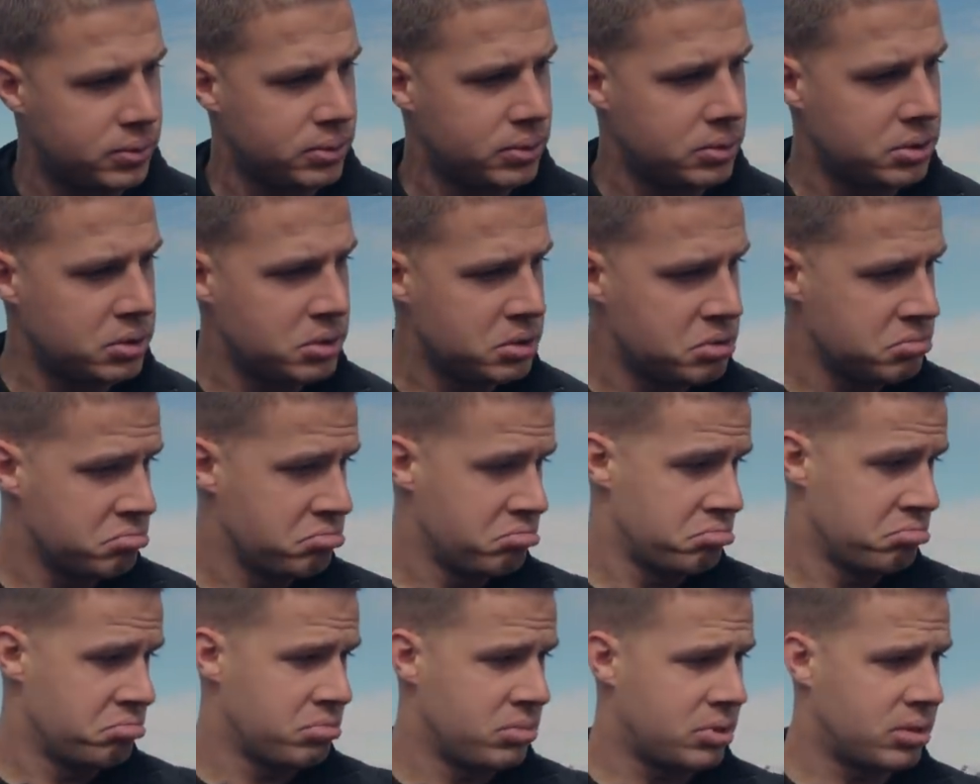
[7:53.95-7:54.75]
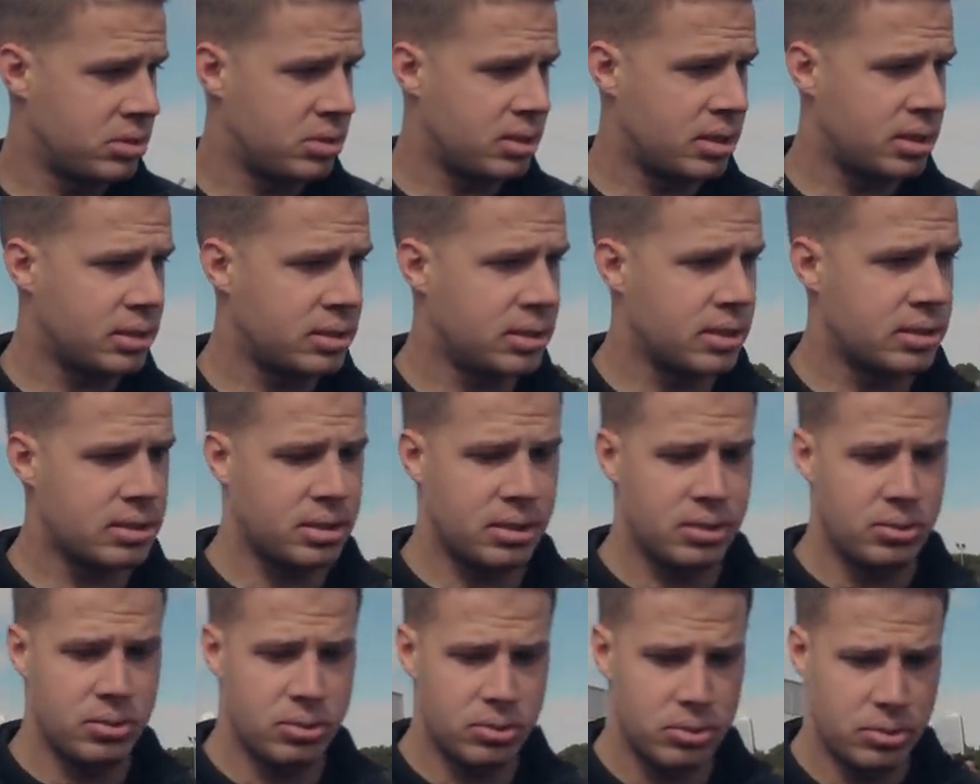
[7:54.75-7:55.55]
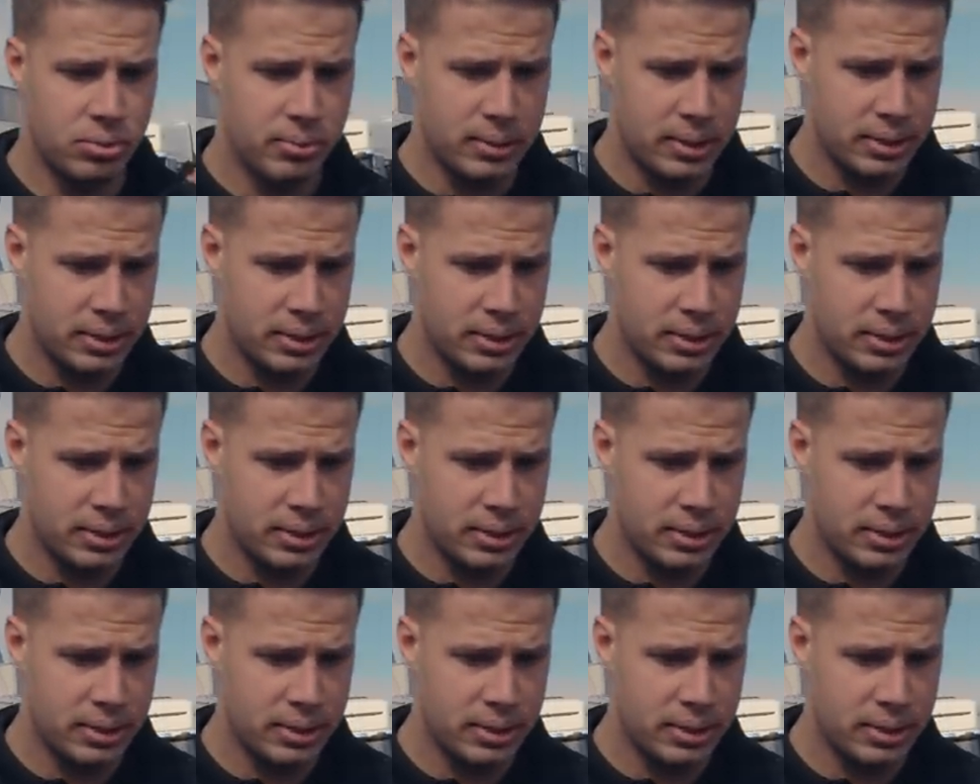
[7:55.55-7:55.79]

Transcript: The tires doesn't look too